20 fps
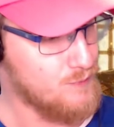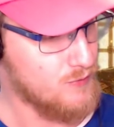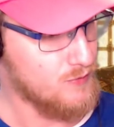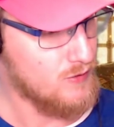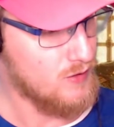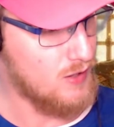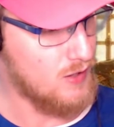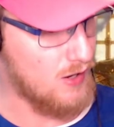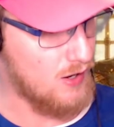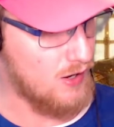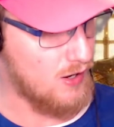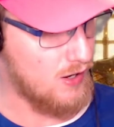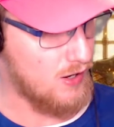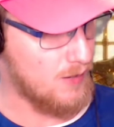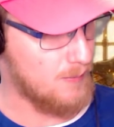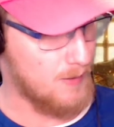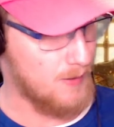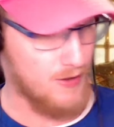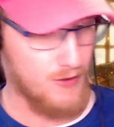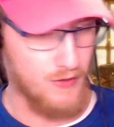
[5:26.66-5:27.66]

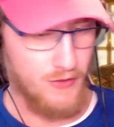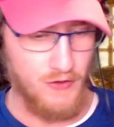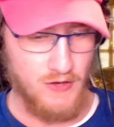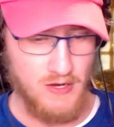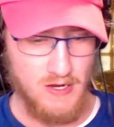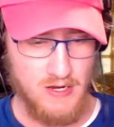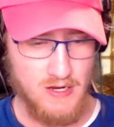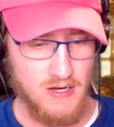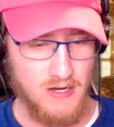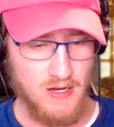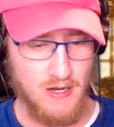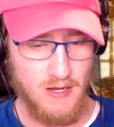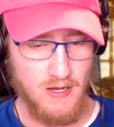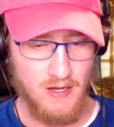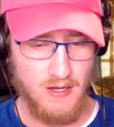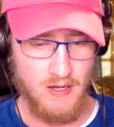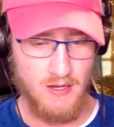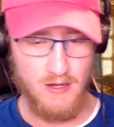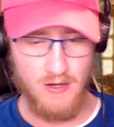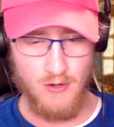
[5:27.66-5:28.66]
the
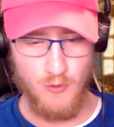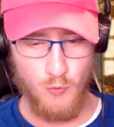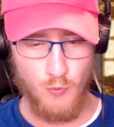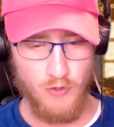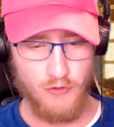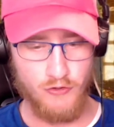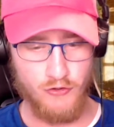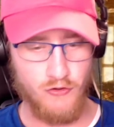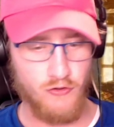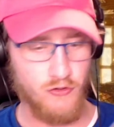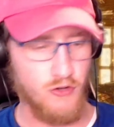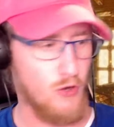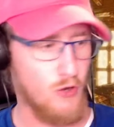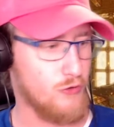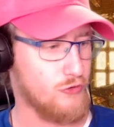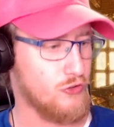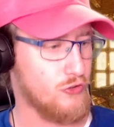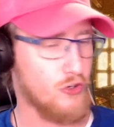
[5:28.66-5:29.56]
Wizards of the Coast,